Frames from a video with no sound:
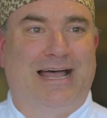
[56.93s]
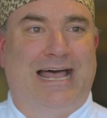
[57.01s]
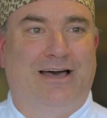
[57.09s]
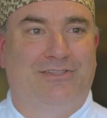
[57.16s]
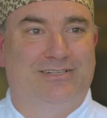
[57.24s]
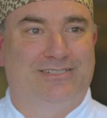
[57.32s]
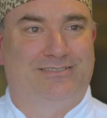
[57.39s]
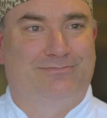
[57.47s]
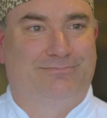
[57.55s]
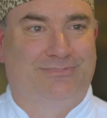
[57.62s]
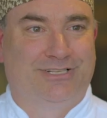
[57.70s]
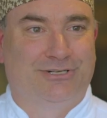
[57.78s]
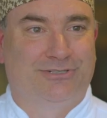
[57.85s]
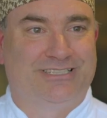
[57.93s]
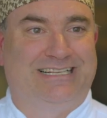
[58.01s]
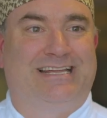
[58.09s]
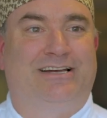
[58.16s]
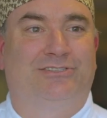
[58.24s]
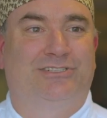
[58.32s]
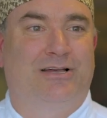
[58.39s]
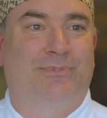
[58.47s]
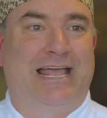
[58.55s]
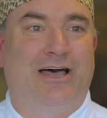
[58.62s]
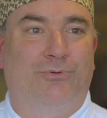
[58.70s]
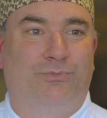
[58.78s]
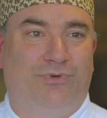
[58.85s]
about how this little detail is
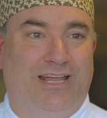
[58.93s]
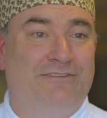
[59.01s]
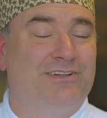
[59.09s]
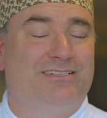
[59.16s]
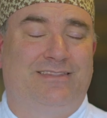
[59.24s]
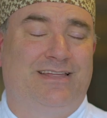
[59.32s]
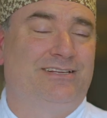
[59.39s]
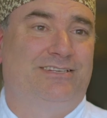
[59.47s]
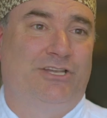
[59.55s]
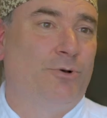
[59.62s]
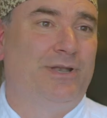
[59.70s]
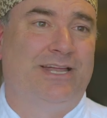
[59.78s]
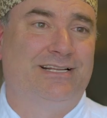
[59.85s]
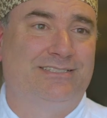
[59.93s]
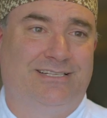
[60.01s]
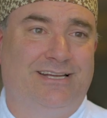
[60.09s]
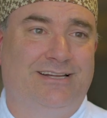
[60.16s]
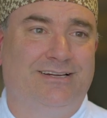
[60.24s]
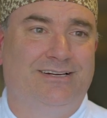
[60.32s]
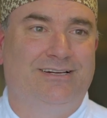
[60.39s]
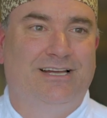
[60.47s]
coming out, even things that nobody can see,